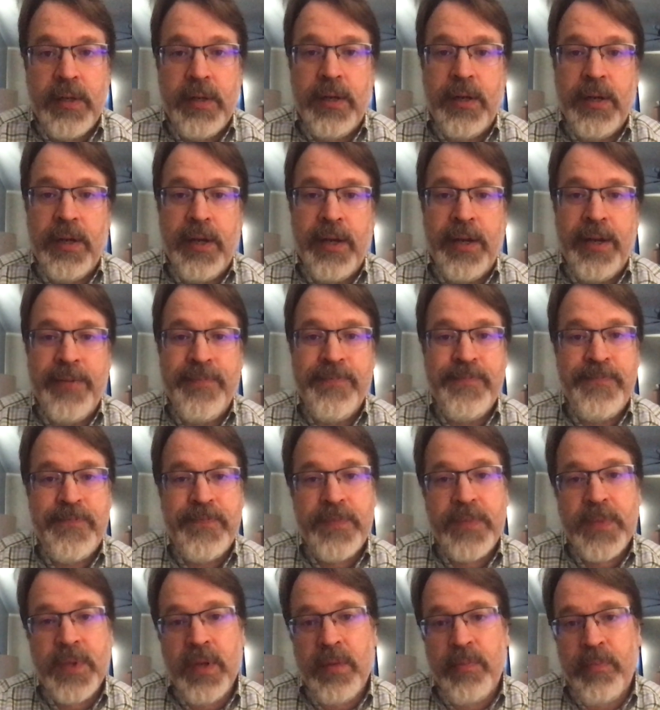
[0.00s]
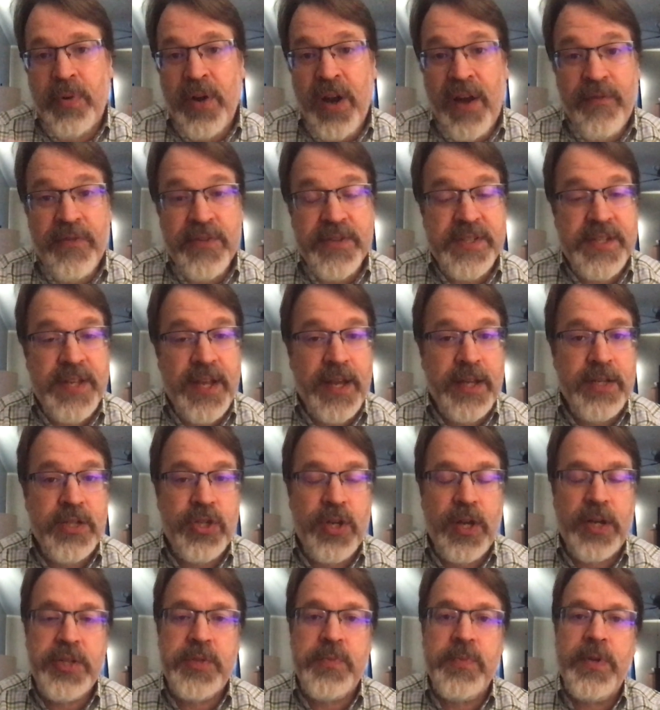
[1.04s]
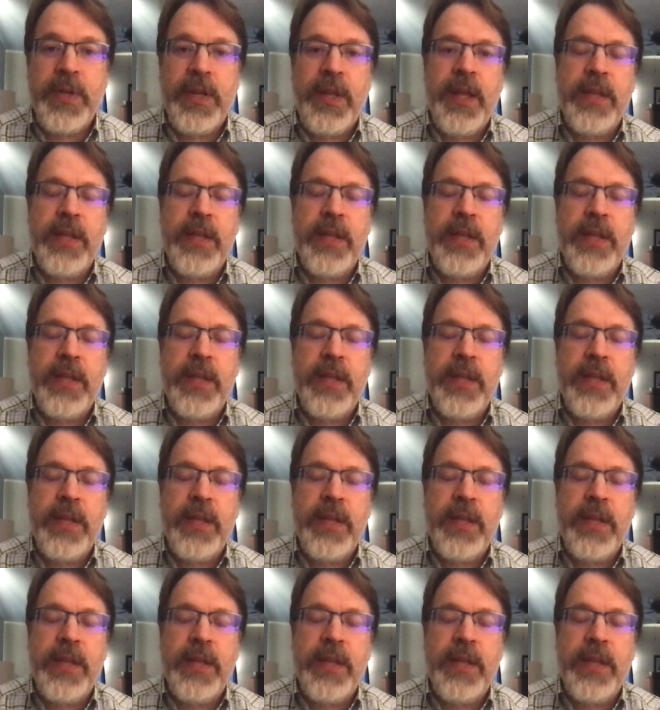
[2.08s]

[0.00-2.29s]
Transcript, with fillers: Um, prophesied judgment